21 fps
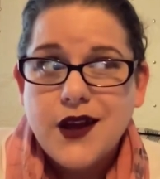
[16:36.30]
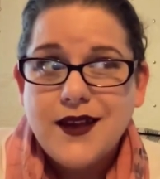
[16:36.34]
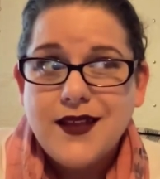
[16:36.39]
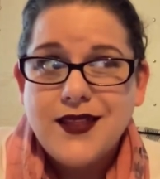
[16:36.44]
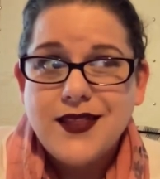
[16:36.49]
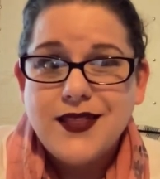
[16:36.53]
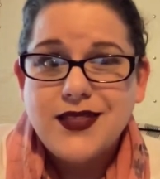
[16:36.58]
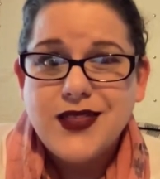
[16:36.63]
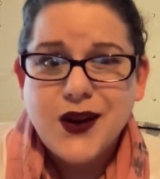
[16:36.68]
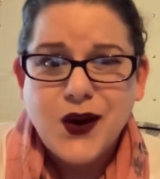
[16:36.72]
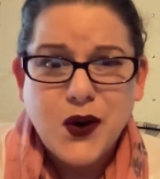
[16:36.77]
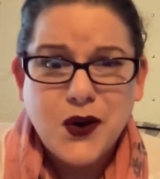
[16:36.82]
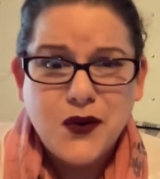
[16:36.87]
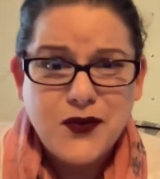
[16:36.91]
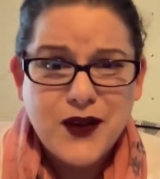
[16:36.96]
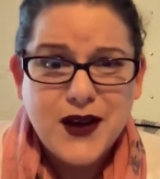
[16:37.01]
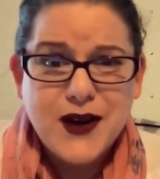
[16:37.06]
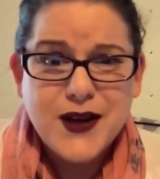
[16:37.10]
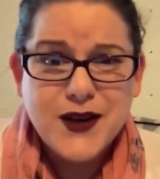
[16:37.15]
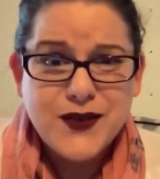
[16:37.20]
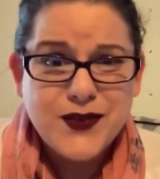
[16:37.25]
there are
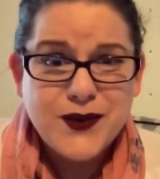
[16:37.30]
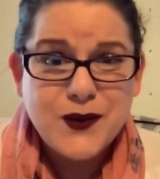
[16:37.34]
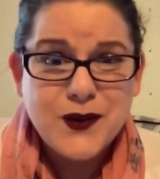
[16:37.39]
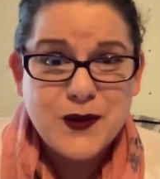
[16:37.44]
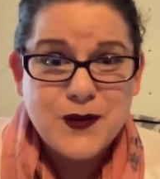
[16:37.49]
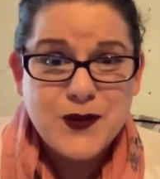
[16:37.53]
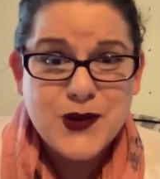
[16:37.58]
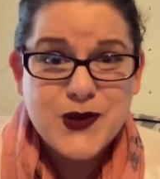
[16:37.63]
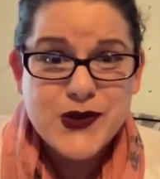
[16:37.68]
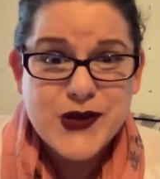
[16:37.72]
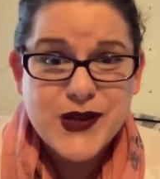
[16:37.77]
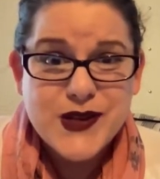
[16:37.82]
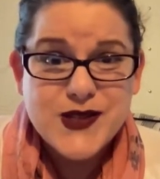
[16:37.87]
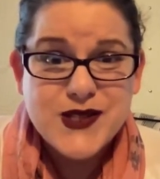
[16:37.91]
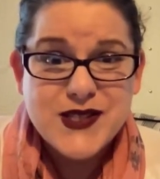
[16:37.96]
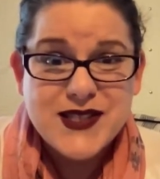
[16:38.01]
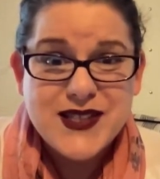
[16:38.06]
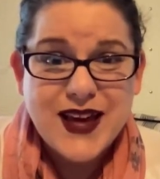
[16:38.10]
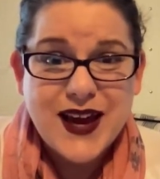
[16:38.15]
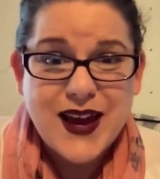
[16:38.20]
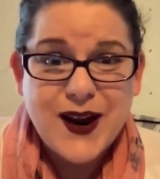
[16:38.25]
very few images
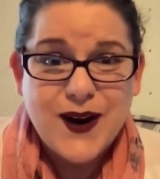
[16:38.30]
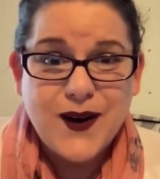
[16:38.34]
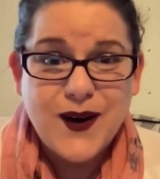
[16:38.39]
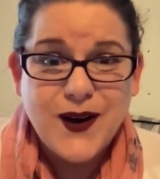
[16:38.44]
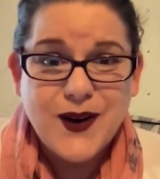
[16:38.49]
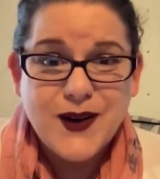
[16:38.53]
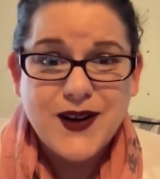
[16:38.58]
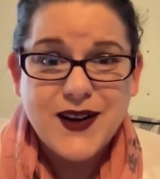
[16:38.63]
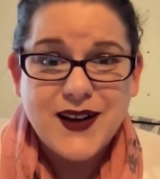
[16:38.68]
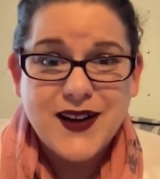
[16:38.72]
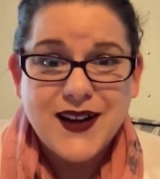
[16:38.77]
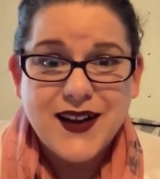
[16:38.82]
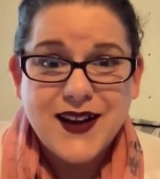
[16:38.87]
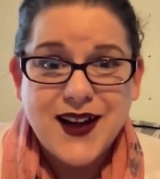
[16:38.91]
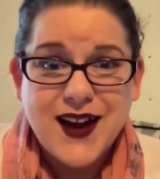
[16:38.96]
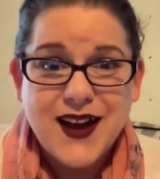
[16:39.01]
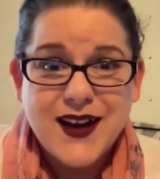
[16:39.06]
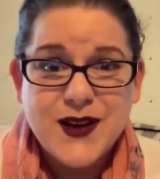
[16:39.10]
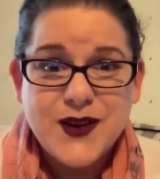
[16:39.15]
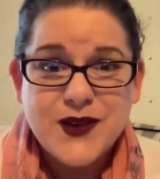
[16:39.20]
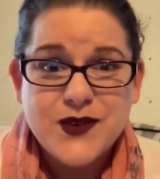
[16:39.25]
that are
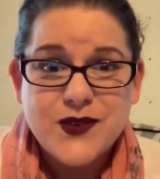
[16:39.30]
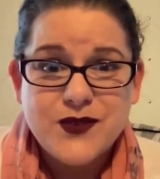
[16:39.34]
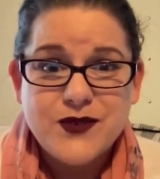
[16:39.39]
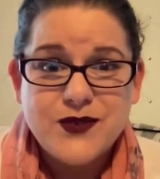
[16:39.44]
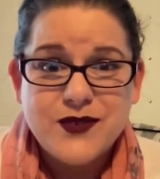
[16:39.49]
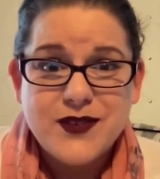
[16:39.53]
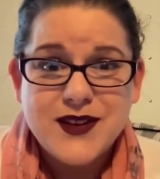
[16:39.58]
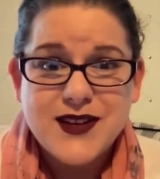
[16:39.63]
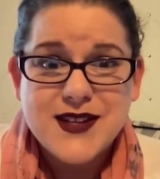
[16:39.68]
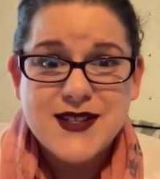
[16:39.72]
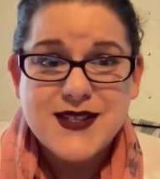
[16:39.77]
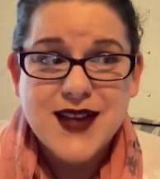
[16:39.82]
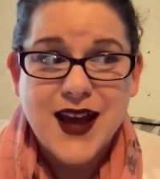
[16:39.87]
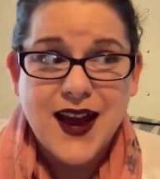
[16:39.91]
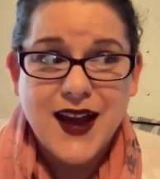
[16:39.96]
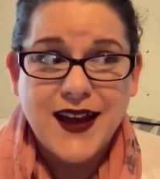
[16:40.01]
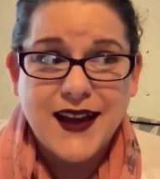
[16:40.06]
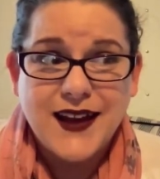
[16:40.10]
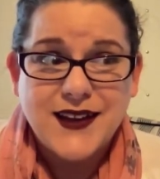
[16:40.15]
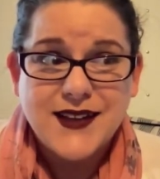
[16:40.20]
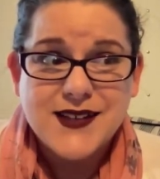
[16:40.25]
kind of
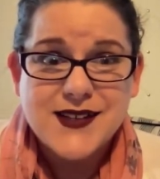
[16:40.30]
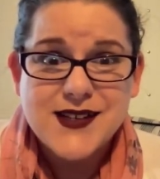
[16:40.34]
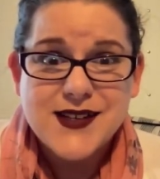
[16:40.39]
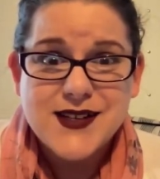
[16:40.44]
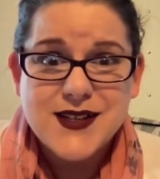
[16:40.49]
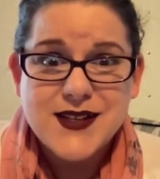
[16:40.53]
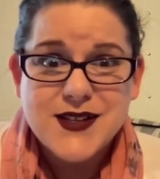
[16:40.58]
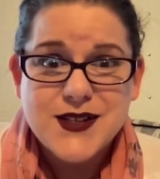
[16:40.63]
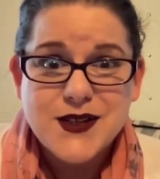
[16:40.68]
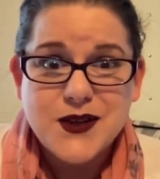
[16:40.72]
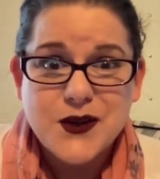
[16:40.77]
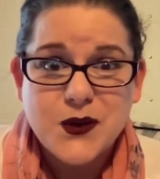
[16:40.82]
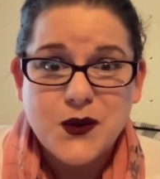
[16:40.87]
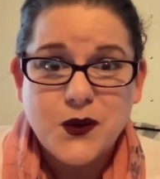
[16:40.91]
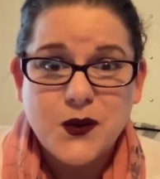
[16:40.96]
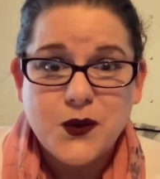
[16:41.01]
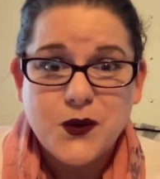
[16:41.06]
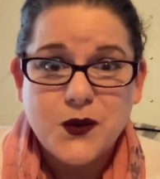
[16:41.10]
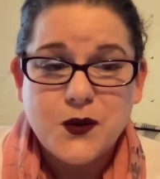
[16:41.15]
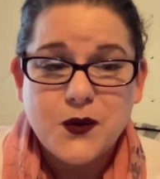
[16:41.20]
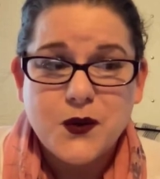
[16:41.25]
designed
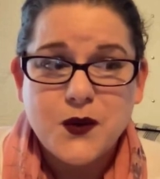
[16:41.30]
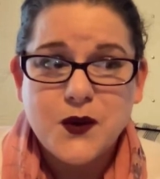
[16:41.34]
to